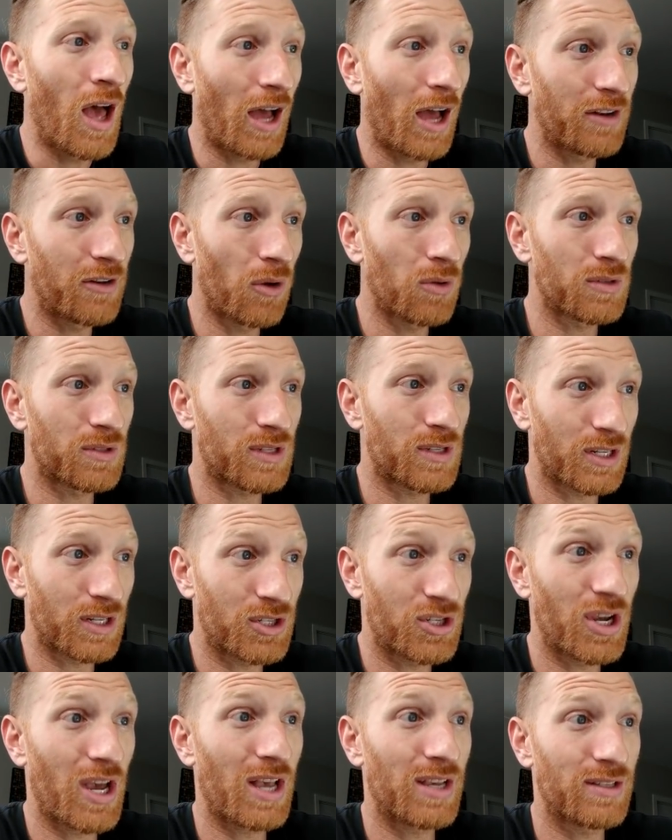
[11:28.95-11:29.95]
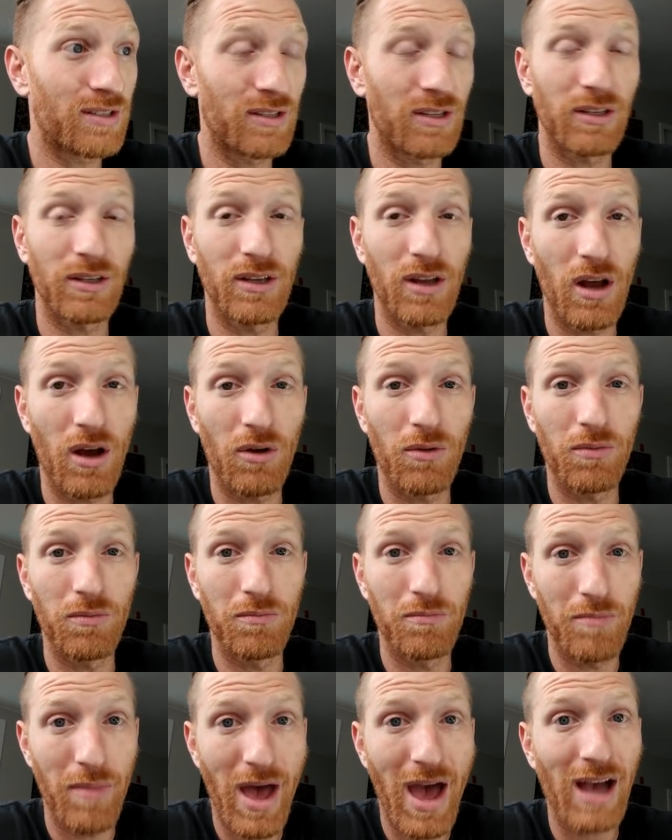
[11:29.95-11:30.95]
I don't suggest, you know,
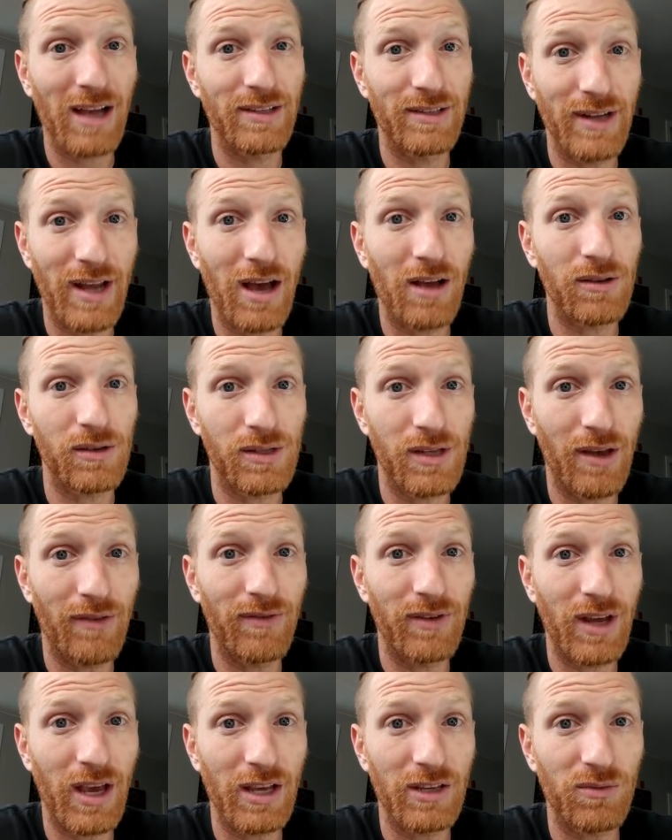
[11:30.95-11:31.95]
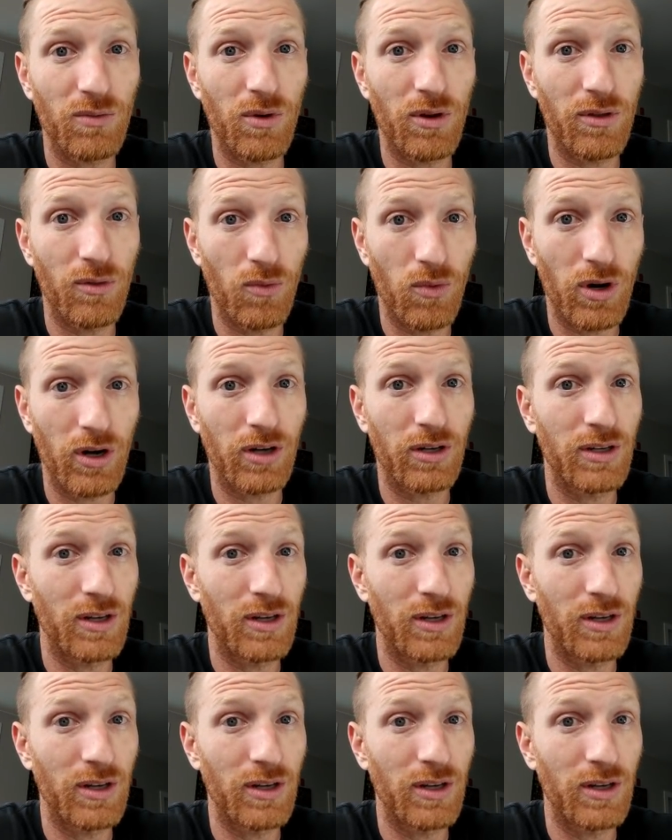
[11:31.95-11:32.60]
maxing out 7 days worth of work,